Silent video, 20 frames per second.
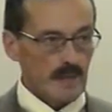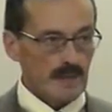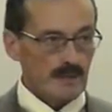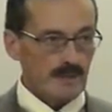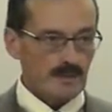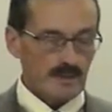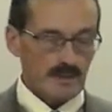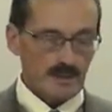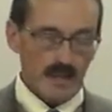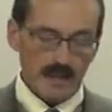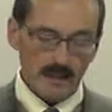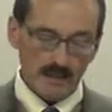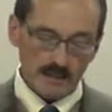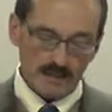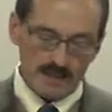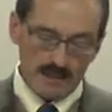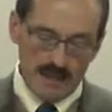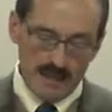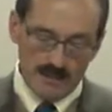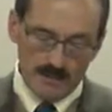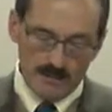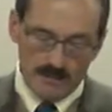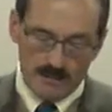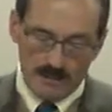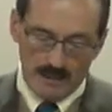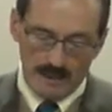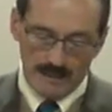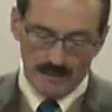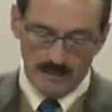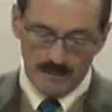Alexander
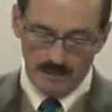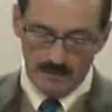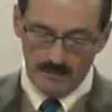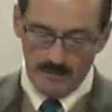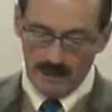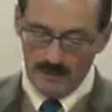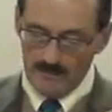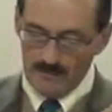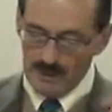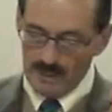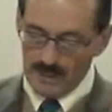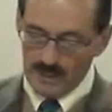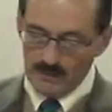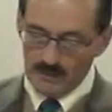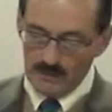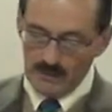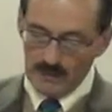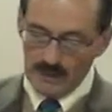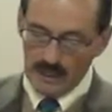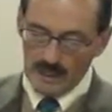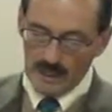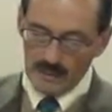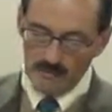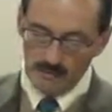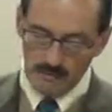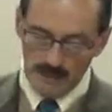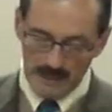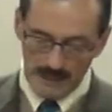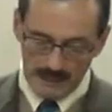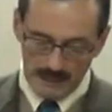liked them, and they could they
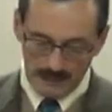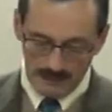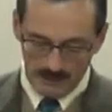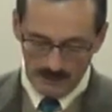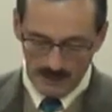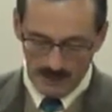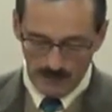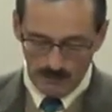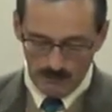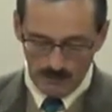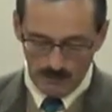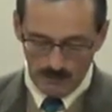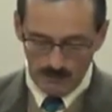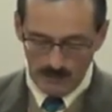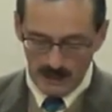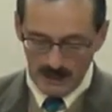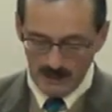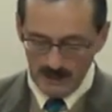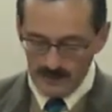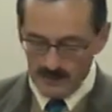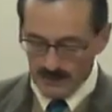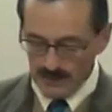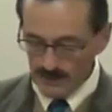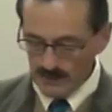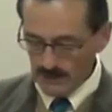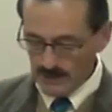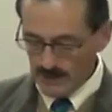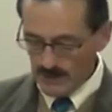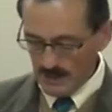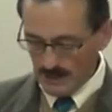could be and they would be
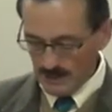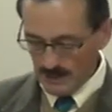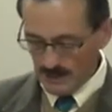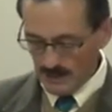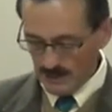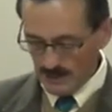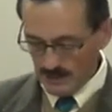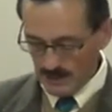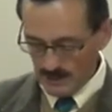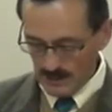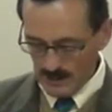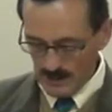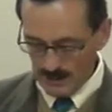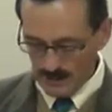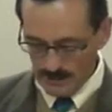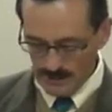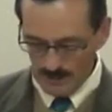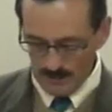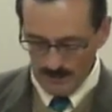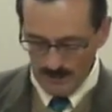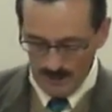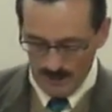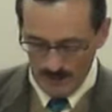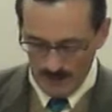considered citizens and